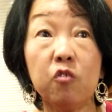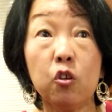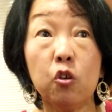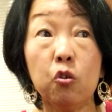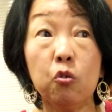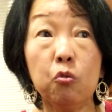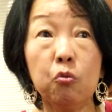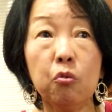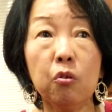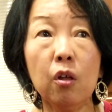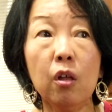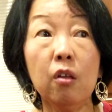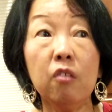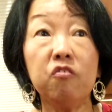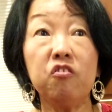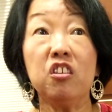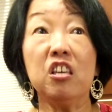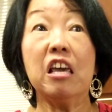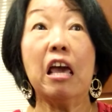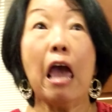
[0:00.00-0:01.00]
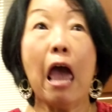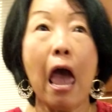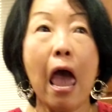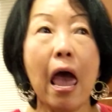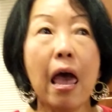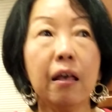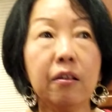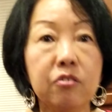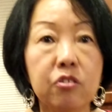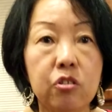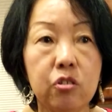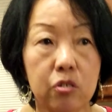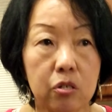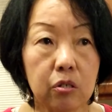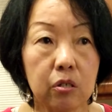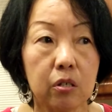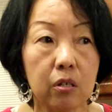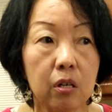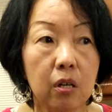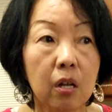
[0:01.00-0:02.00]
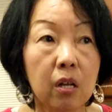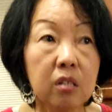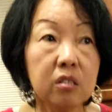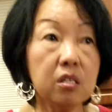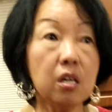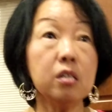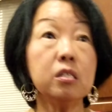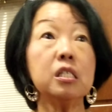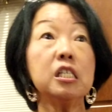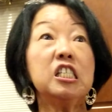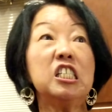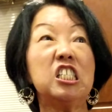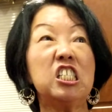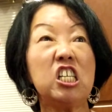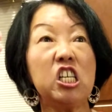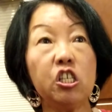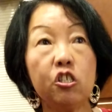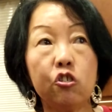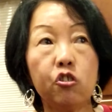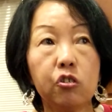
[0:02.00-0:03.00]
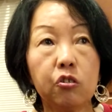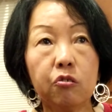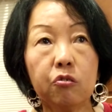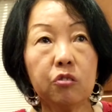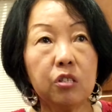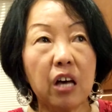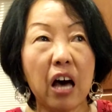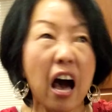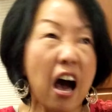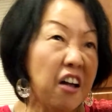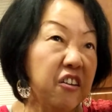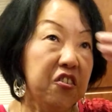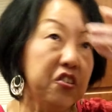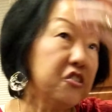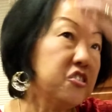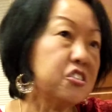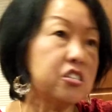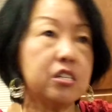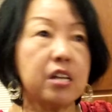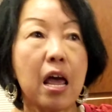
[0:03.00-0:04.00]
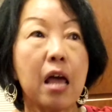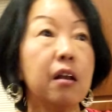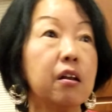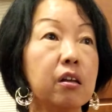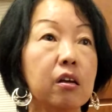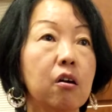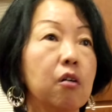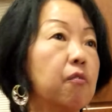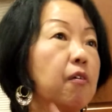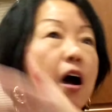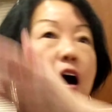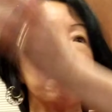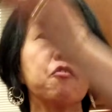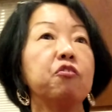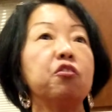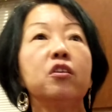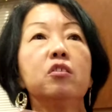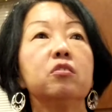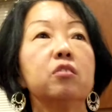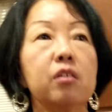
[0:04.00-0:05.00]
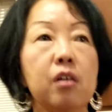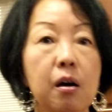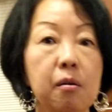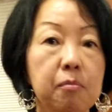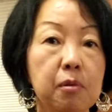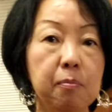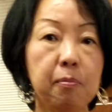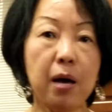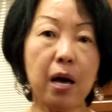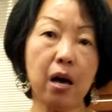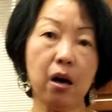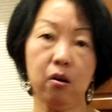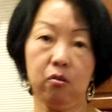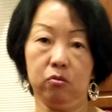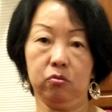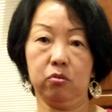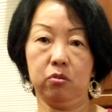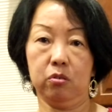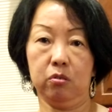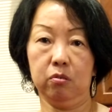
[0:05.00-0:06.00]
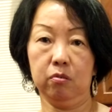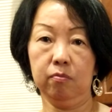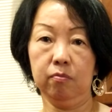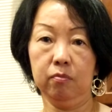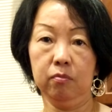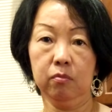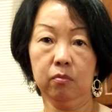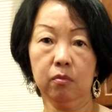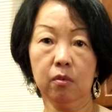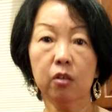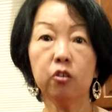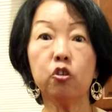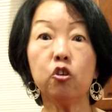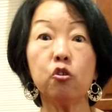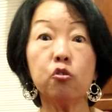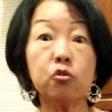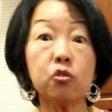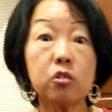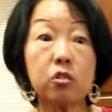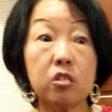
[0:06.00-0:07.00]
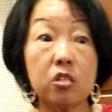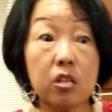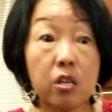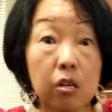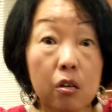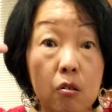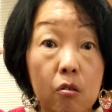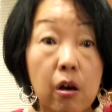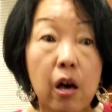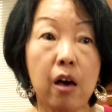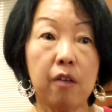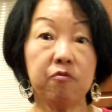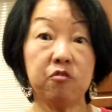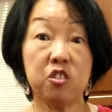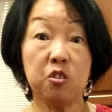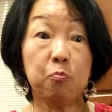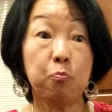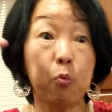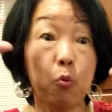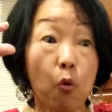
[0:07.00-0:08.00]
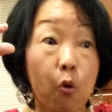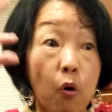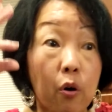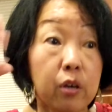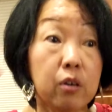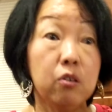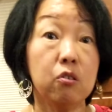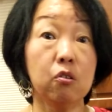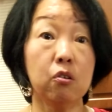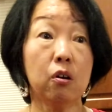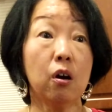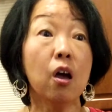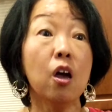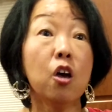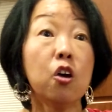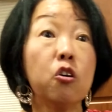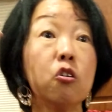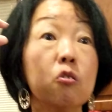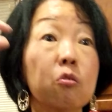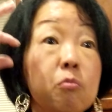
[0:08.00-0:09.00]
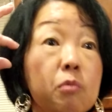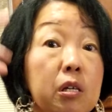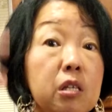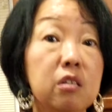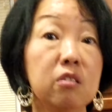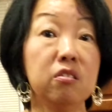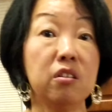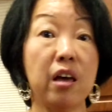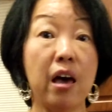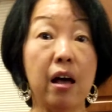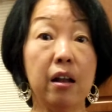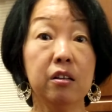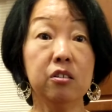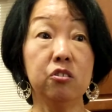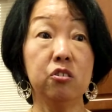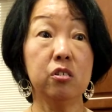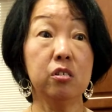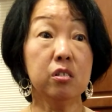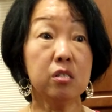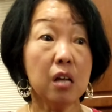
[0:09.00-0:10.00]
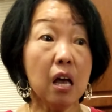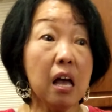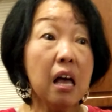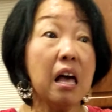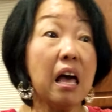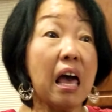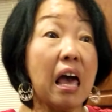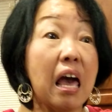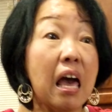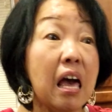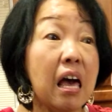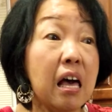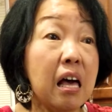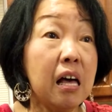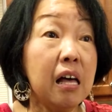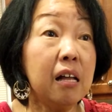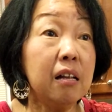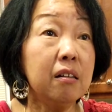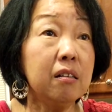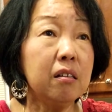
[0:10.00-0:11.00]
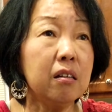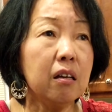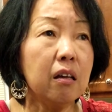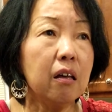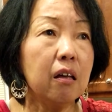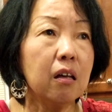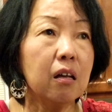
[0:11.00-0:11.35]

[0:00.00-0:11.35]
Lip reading: you the answer, doesn't teach you the understanding of how things come about. You still have to deploy your human intelligence and